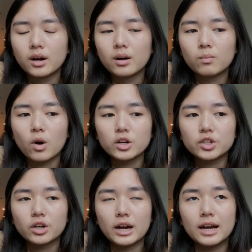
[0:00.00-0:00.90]

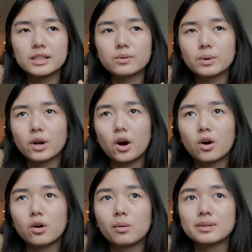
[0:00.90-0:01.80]
washing our hands when we got
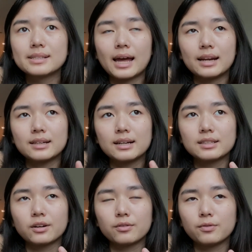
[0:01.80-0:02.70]
home, and
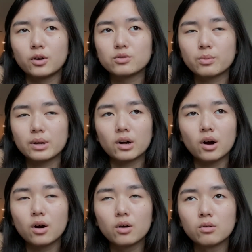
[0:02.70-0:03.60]
sanitizing our phones when we
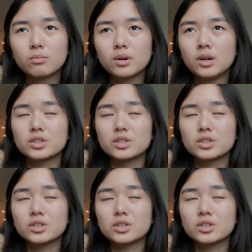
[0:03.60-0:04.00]
got home.